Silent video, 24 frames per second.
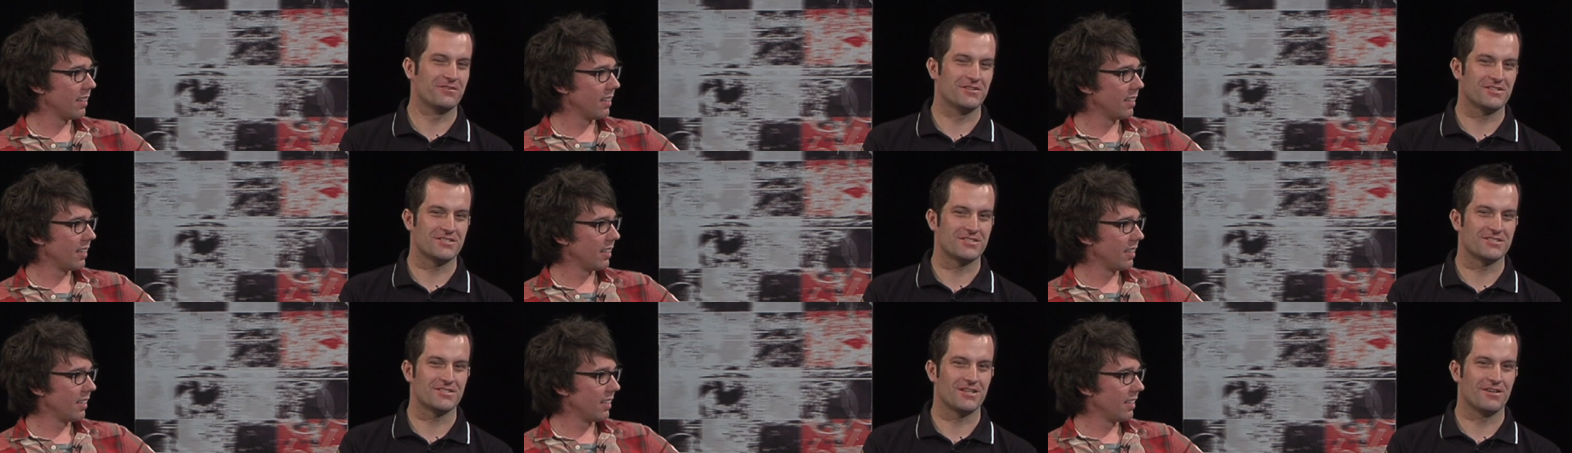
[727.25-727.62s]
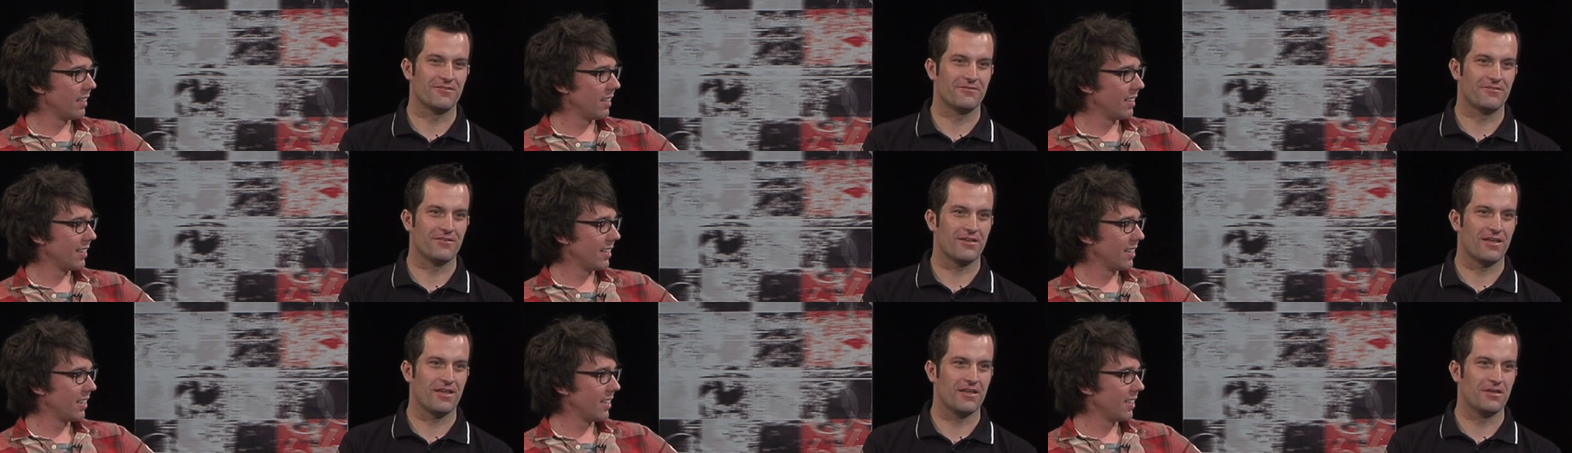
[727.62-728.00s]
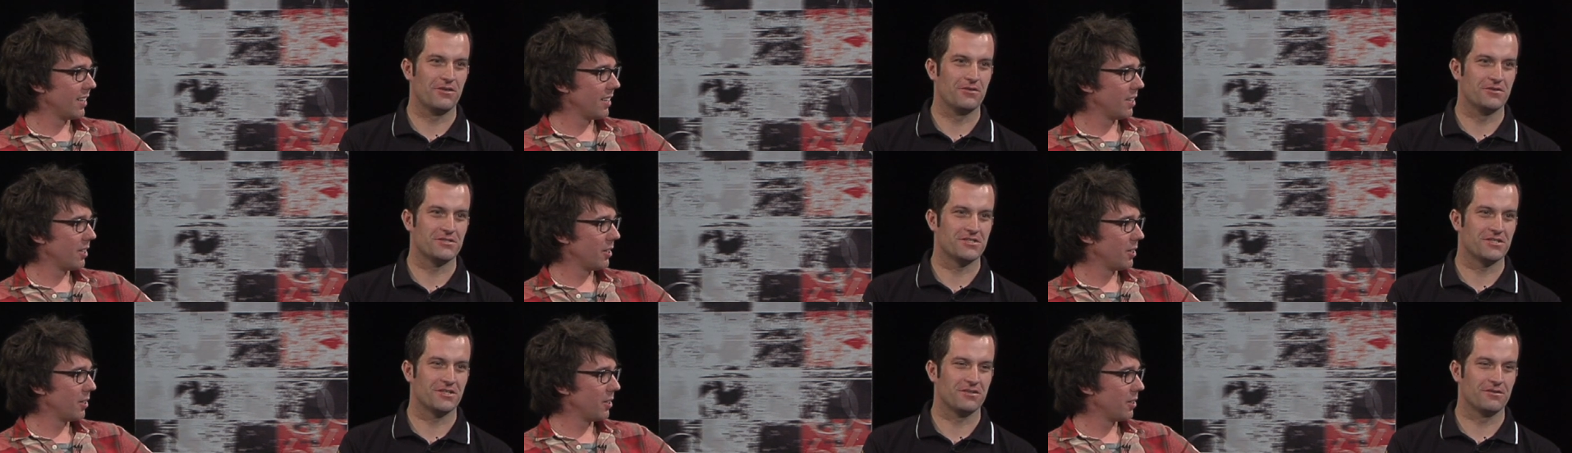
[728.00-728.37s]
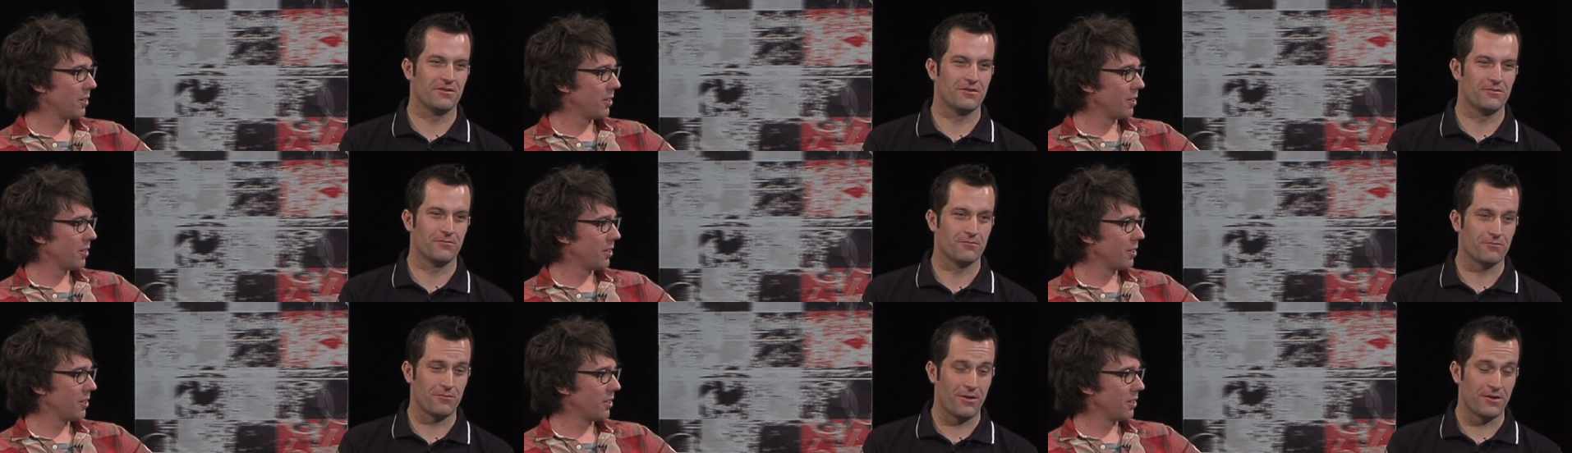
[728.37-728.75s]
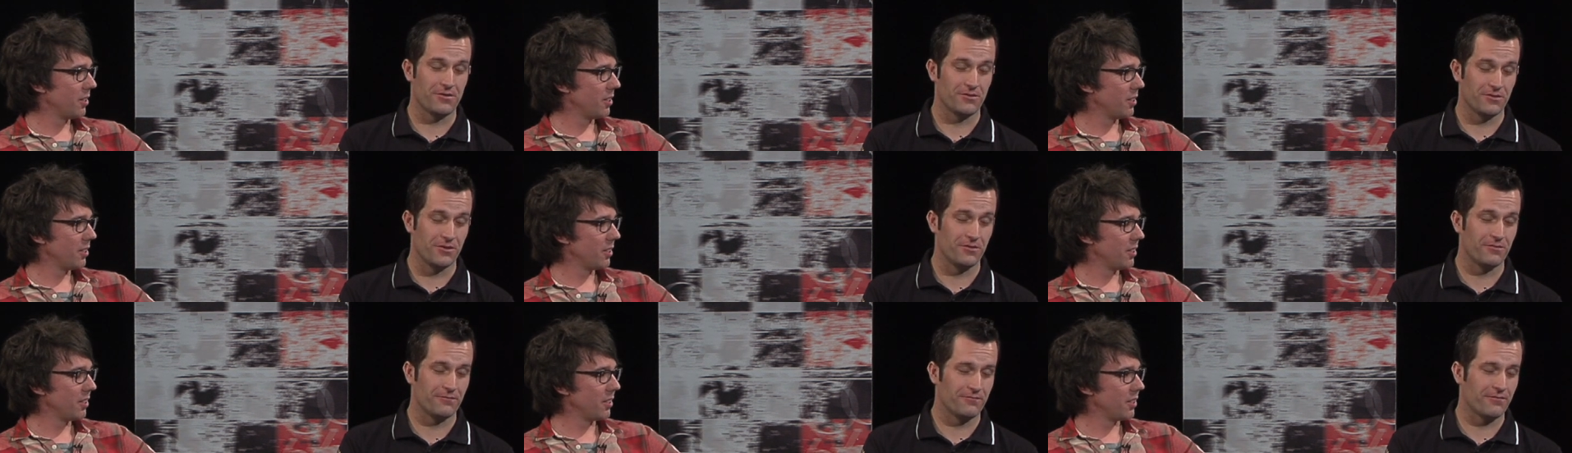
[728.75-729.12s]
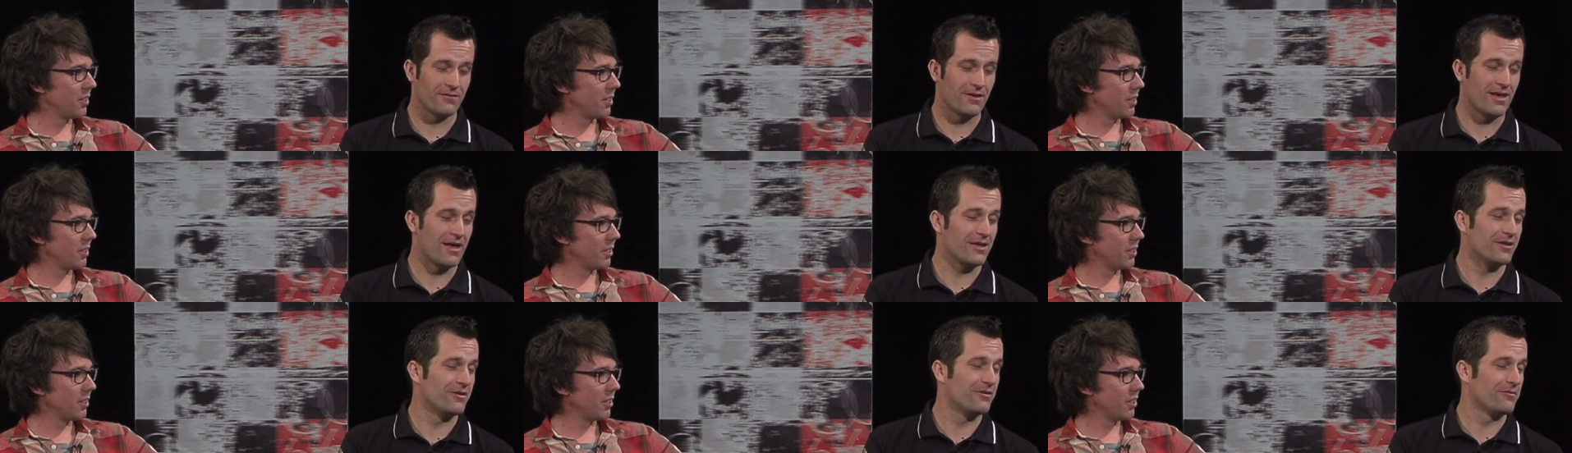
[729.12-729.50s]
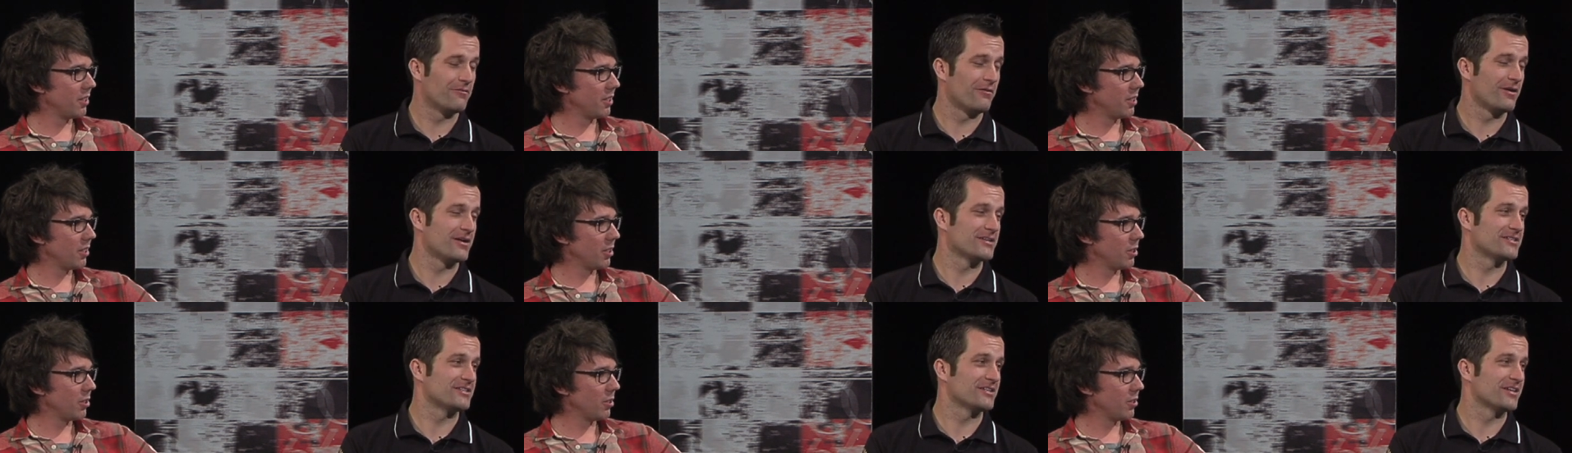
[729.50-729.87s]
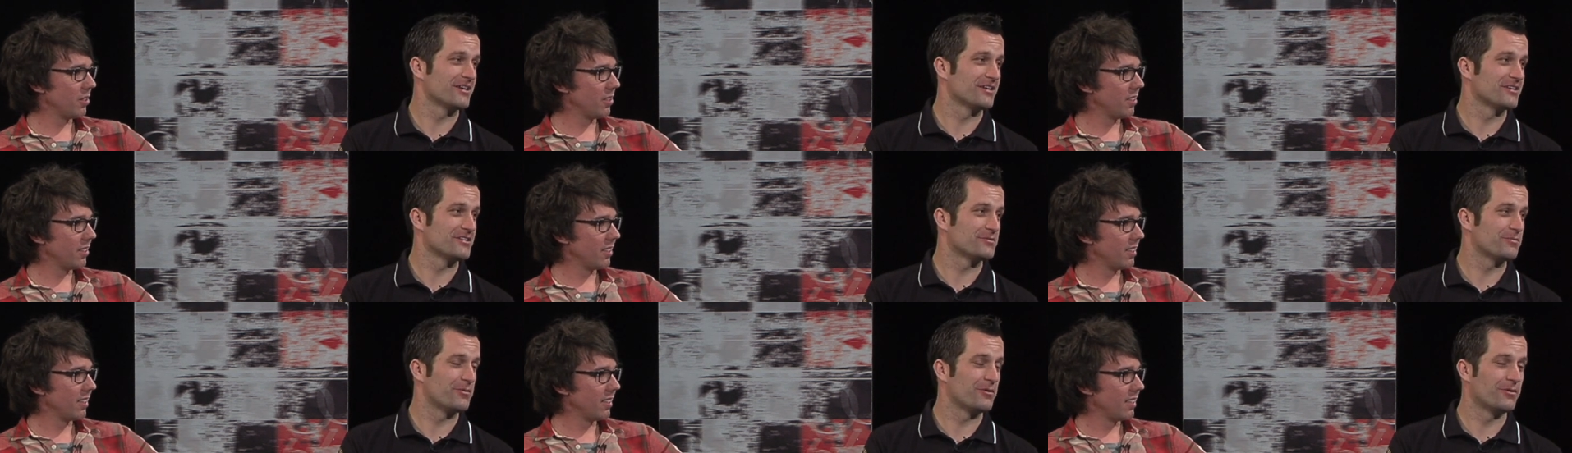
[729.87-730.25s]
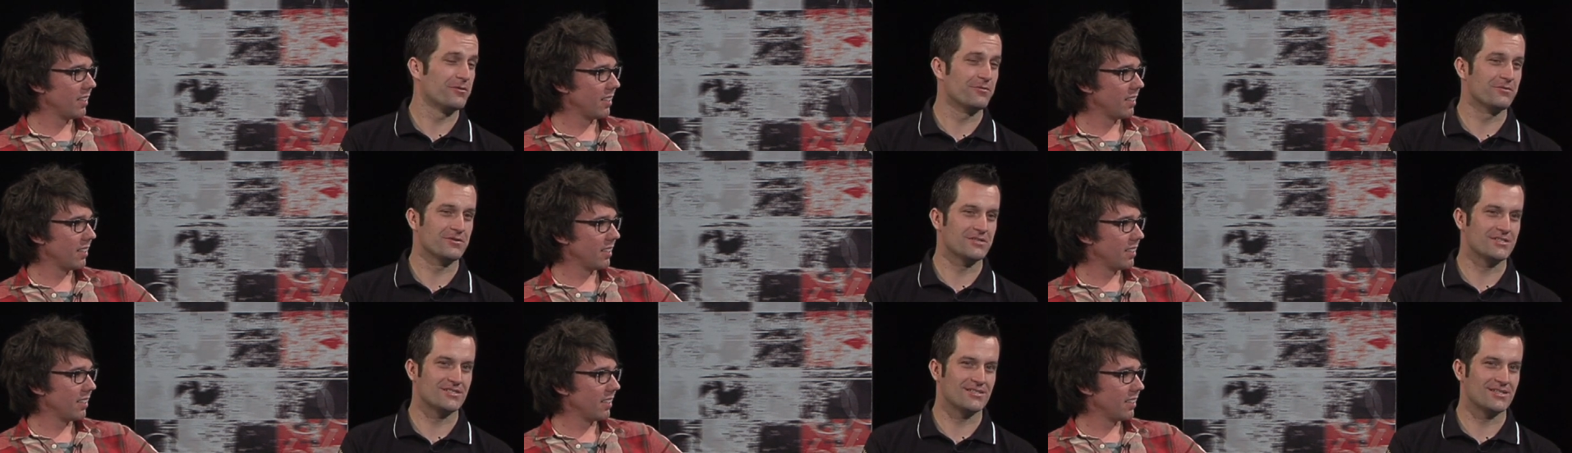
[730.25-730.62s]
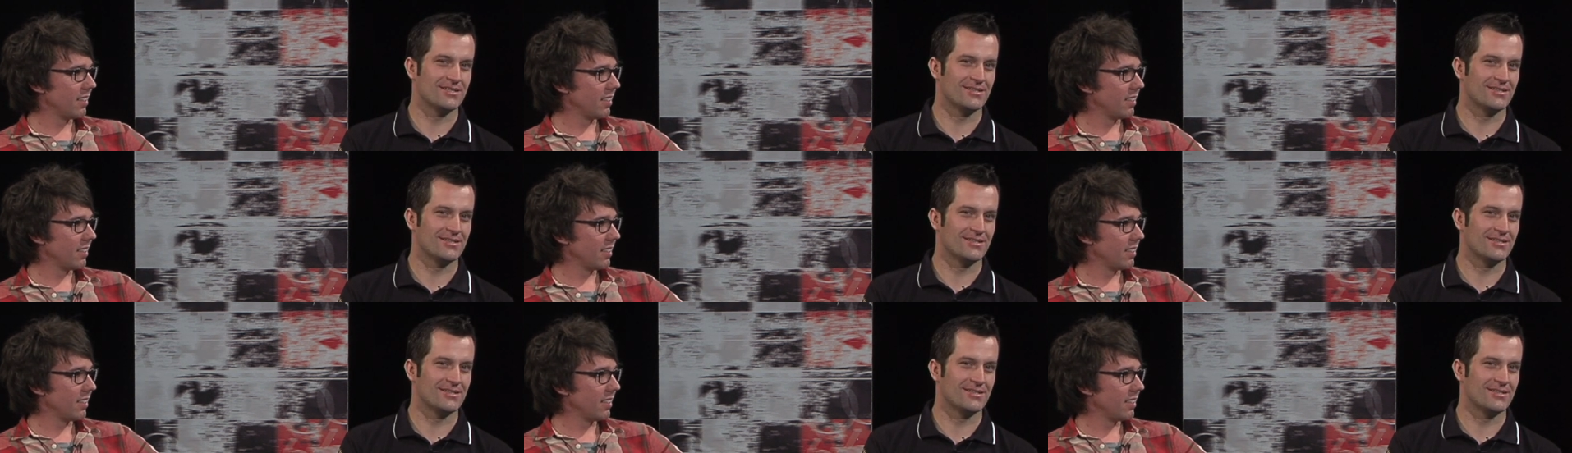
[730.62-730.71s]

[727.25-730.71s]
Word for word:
Speaker 1: it's uh, V8 Ute, V8 Ute racing at its purest.